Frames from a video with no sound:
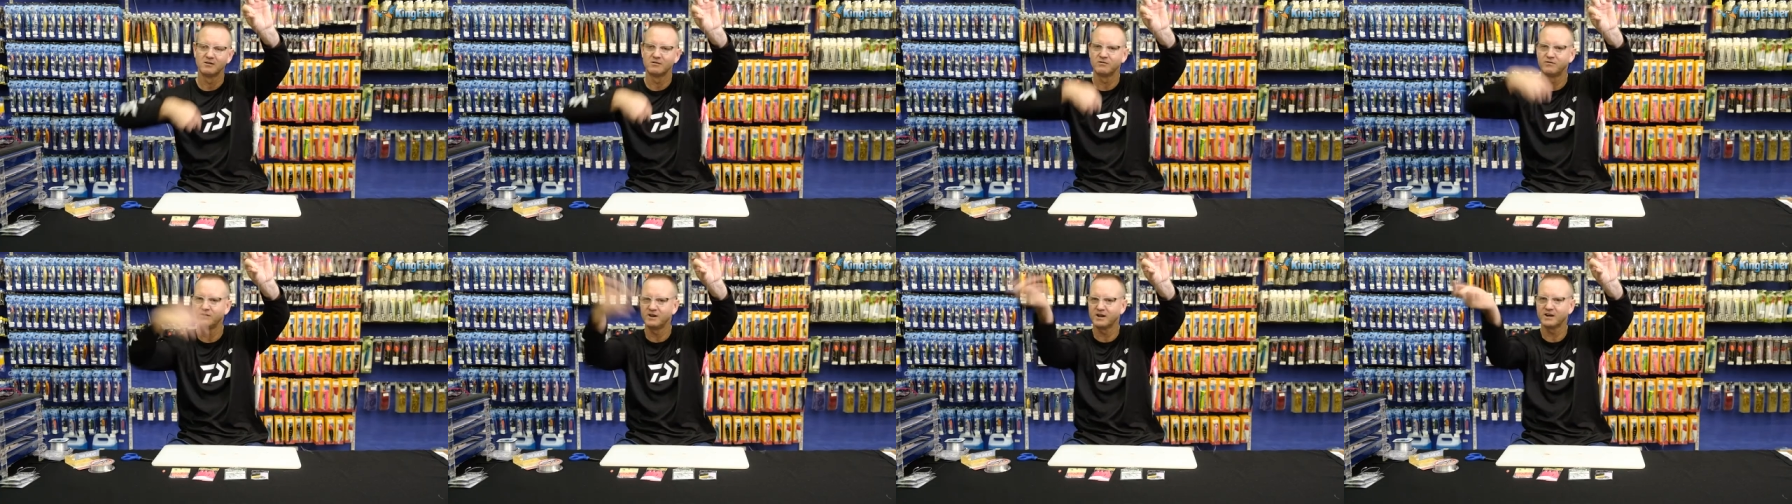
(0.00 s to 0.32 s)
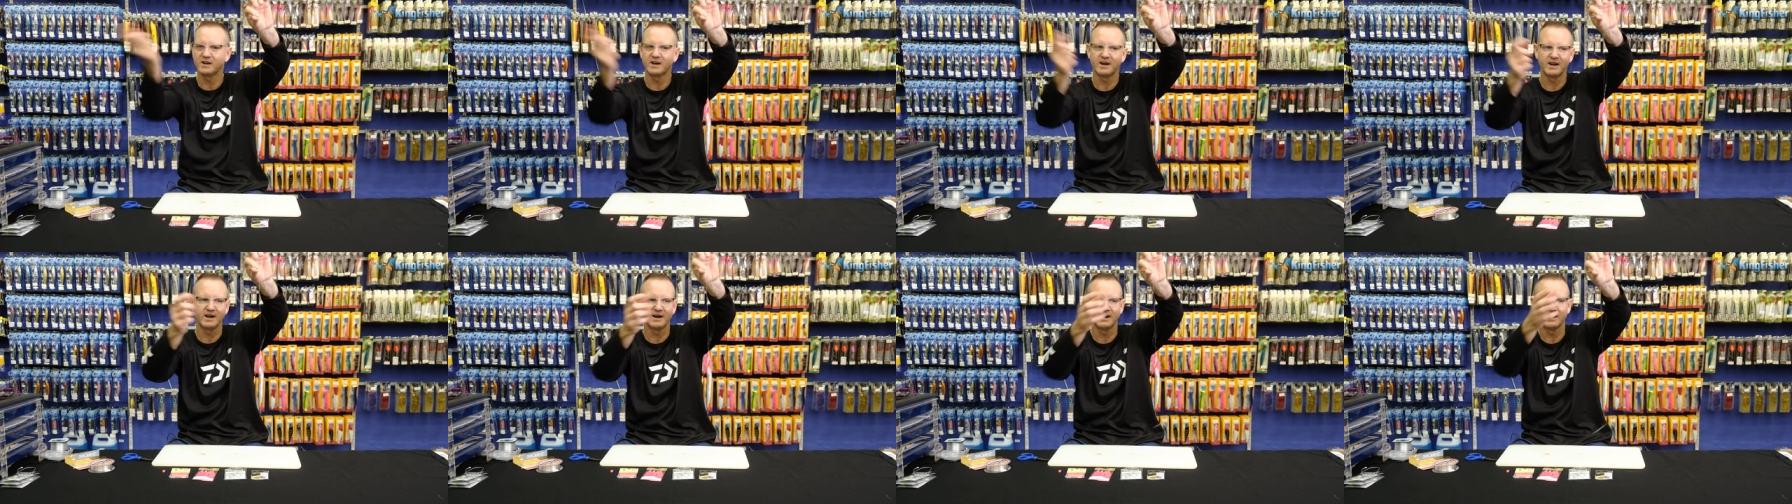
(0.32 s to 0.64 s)
flick
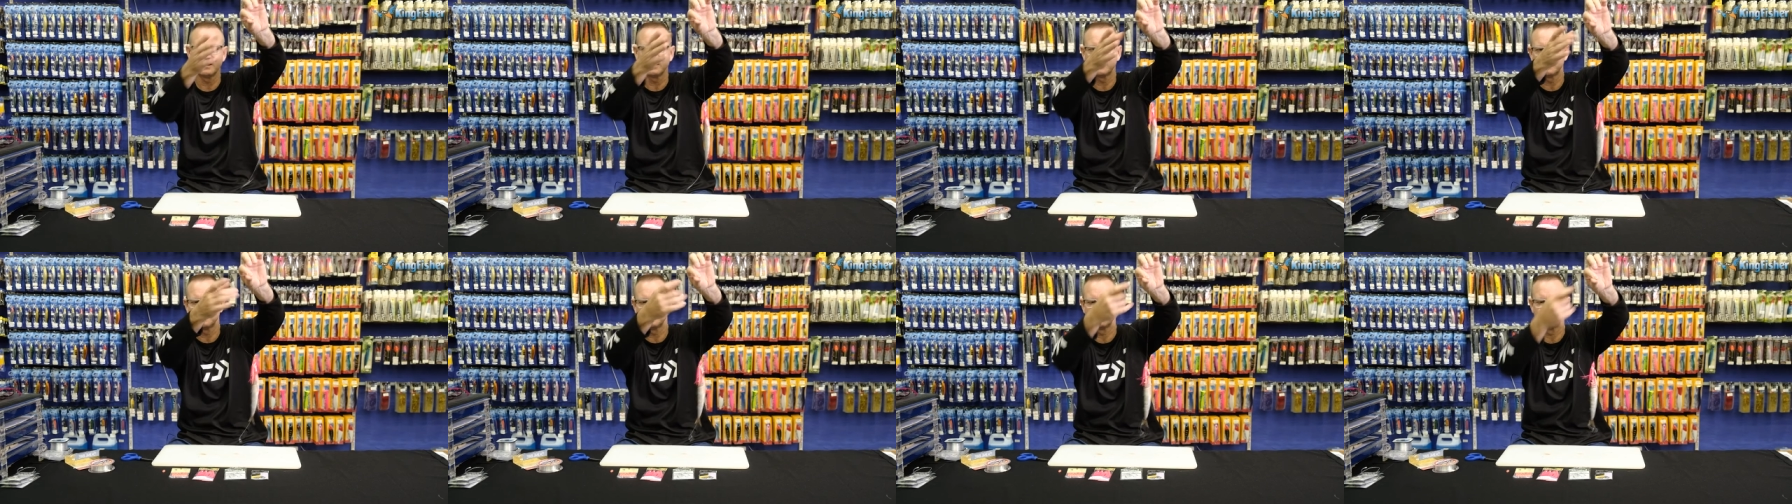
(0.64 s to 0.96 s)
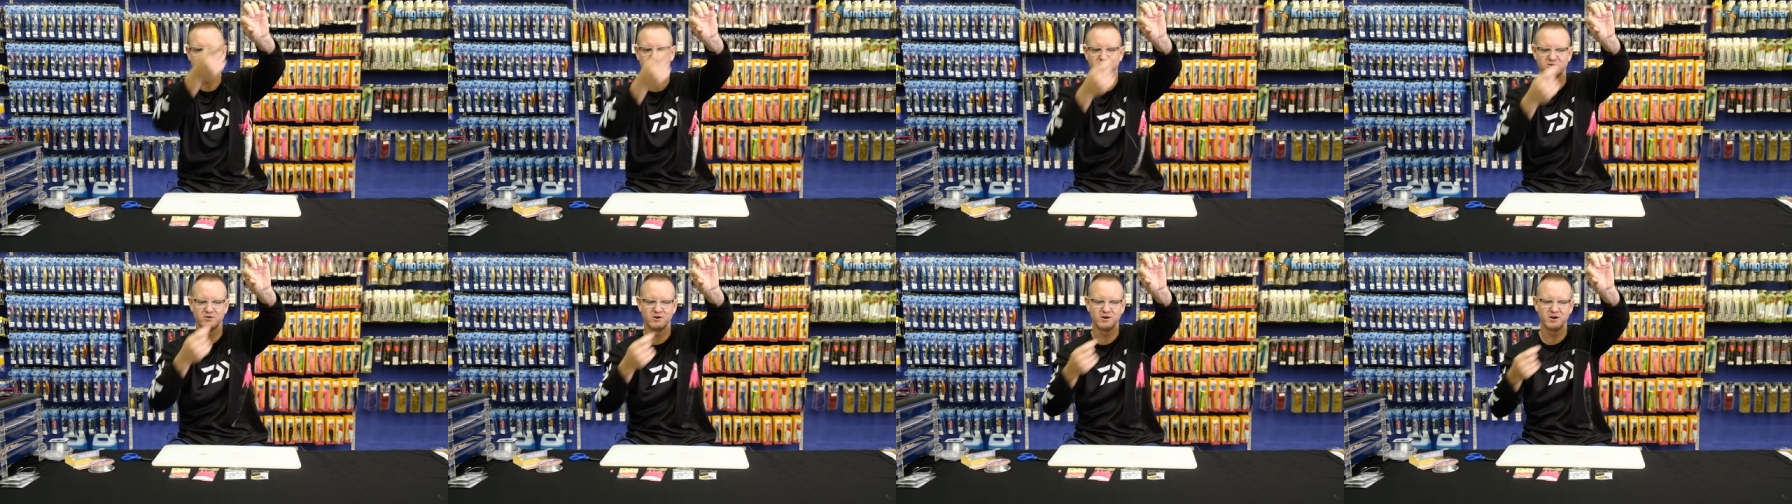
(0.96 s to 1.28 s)
it out,
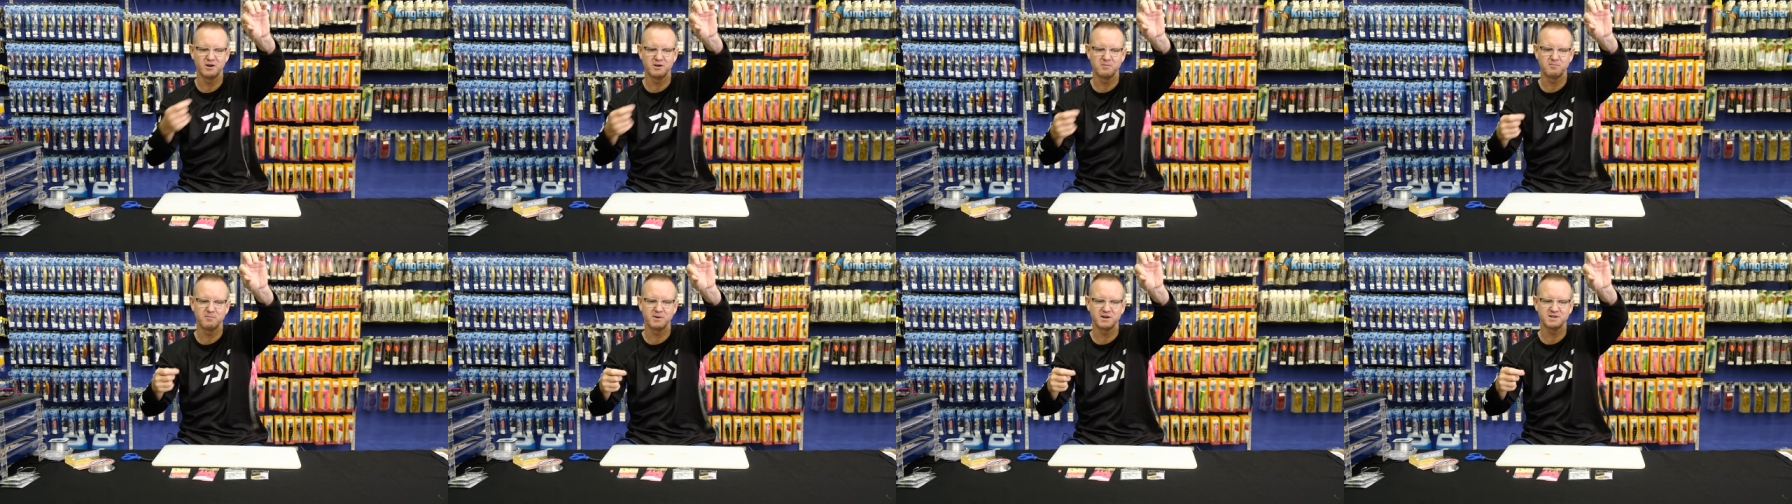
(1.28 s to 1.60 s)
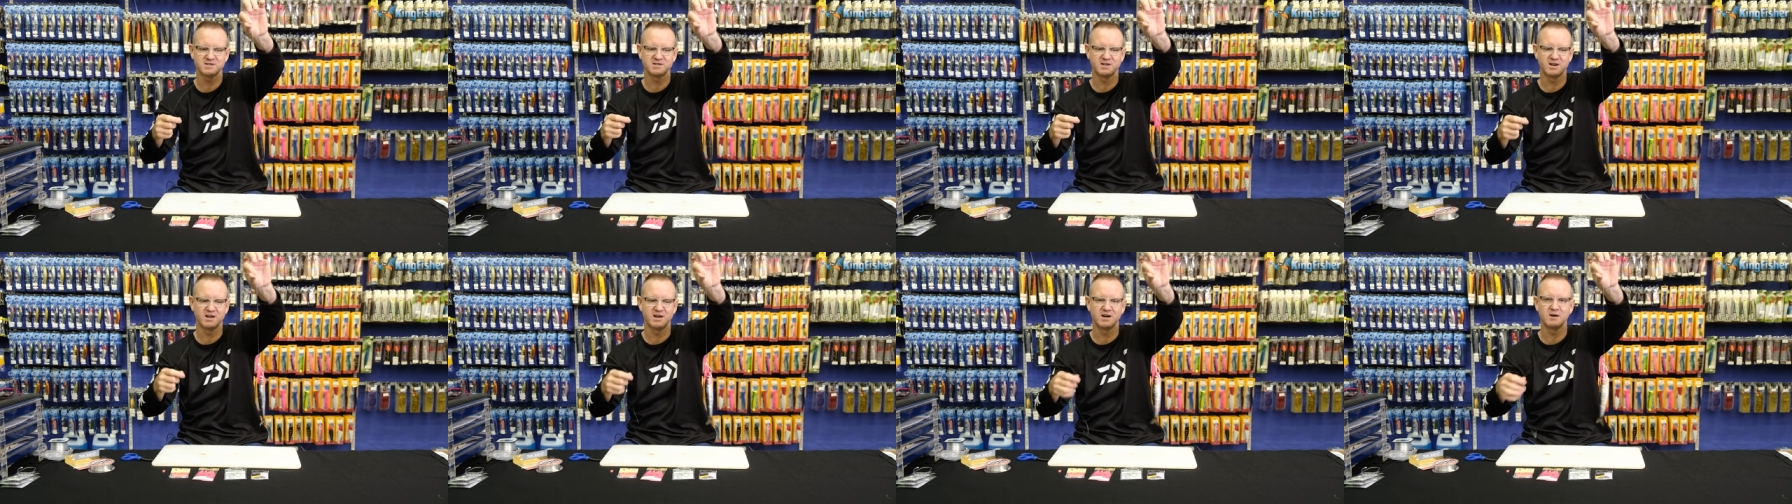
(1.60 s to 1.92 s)
Dorado
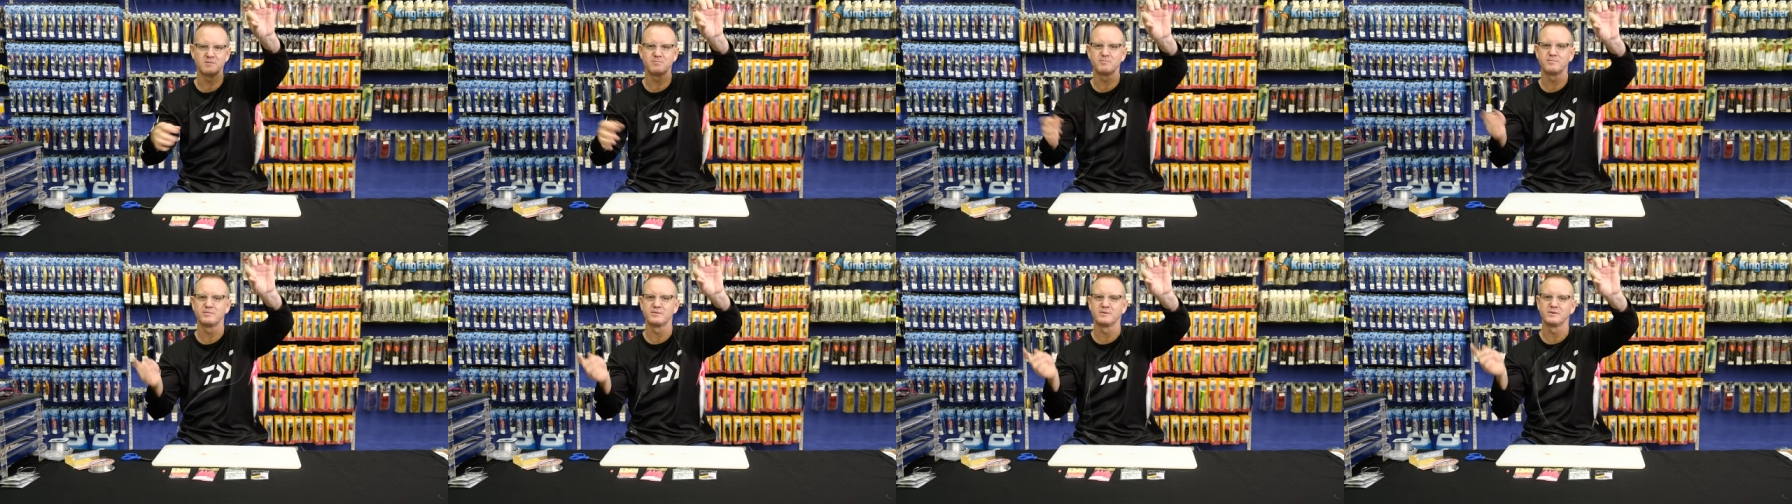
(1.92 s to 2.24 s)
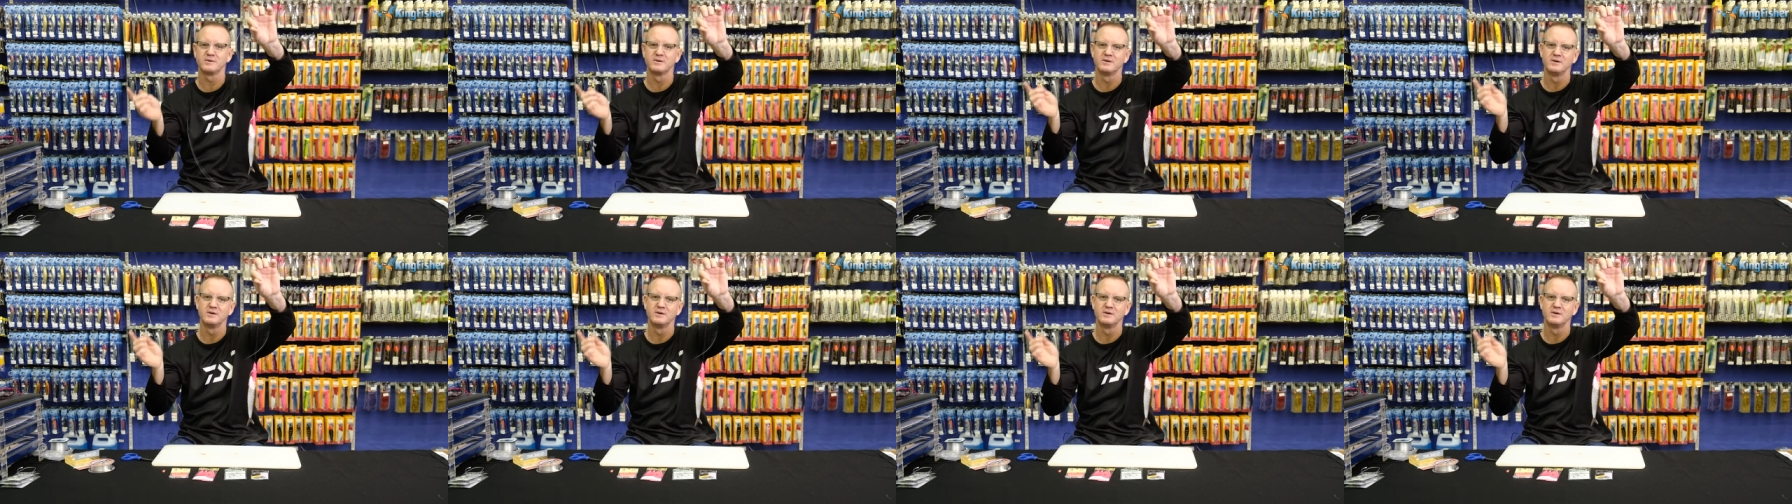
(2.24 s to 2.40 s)
picks it up,